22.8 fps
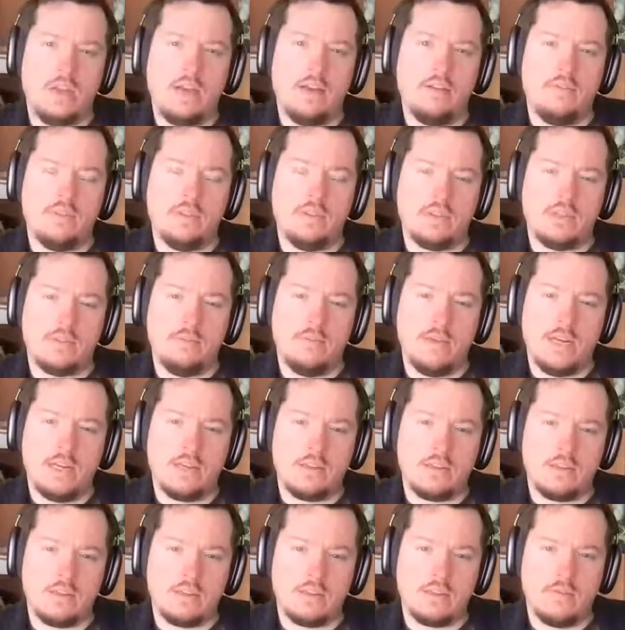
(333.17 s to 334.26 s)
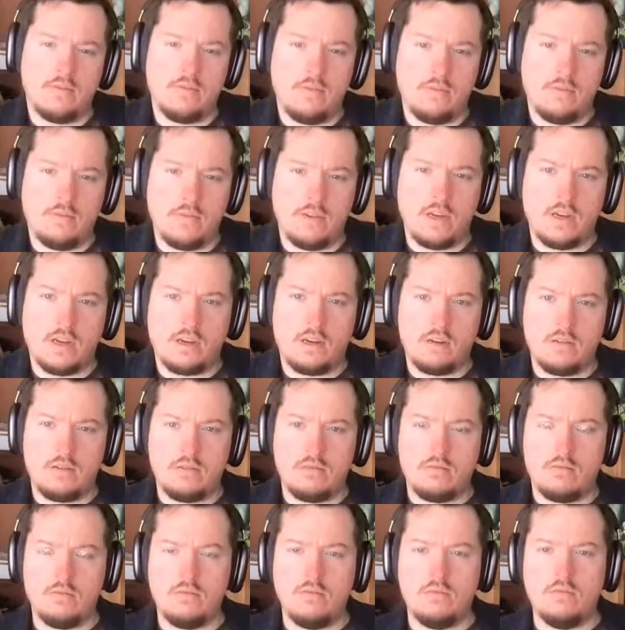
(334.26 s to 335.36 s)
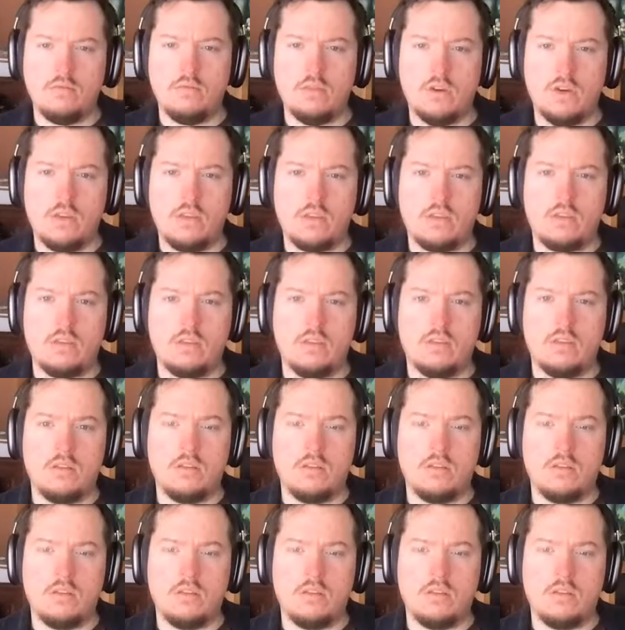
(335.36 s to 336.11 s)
have the semantics of a vec with.